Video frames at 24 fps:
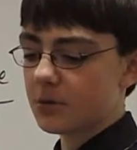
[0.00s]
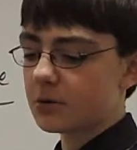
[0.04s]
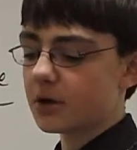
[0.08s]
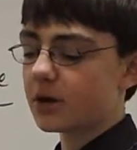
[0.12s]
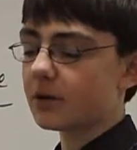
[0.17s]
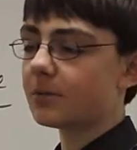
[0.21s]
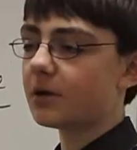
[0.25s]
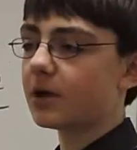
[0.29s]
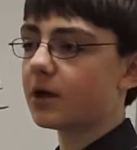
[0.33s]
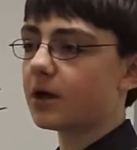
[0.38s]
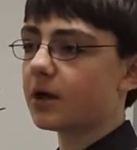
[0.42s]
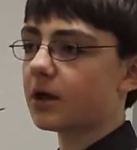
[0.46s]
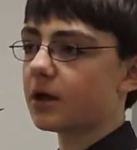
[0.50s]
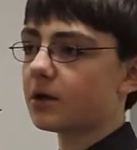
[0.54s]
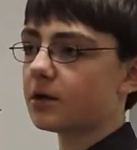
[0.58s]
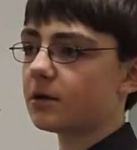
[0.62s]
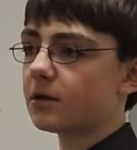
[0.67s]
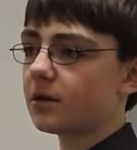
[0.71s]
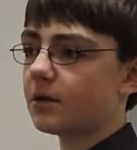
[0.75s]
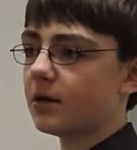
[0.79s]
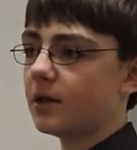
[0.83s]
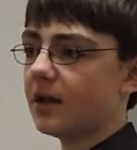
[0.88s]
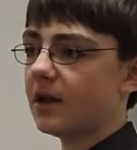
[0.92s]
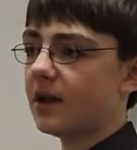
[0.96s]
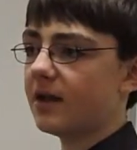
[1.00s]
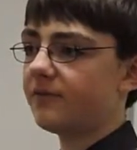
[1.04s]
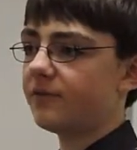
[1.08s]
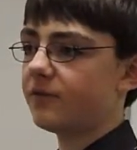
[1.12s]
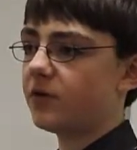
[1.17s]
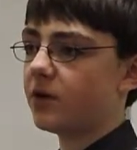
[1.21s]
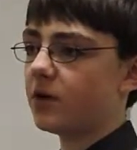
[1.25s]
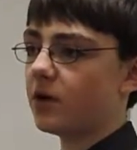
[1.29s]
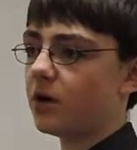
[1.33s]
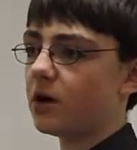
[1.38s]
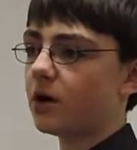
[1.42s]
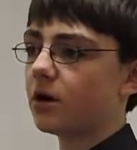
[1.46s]
Abraham Lincoln and
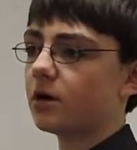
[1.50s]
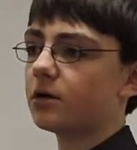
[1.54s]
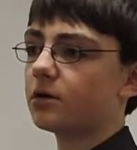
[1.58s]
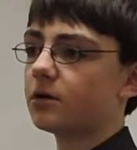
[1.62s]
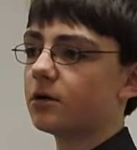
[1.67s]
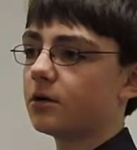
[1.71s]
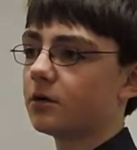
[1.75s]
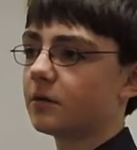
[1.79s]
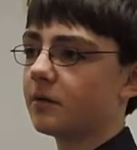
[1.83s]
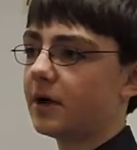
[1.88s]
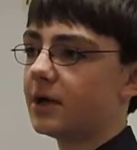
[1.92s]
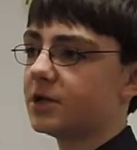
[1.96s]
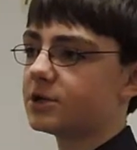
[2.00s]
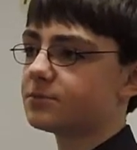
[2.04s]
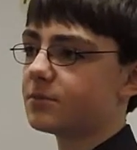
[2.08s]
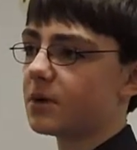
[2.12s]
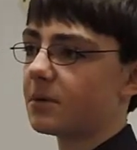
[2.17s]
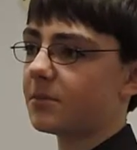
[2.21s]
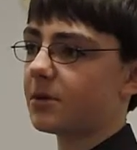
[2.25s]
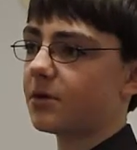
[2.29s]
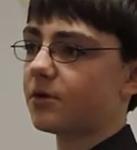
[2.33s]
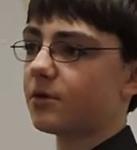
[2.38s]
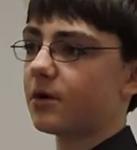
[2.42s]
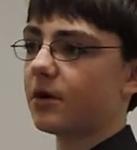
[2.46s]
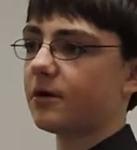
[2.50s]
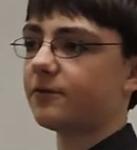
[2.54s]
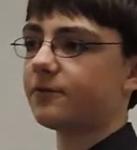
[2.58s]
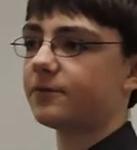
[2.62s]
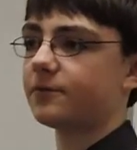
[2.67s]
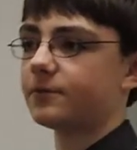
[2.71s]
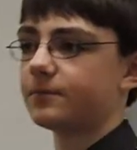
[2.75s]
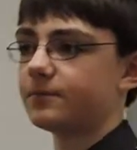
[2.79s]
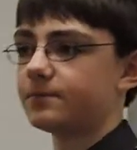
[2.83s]
FDR, arranged by myself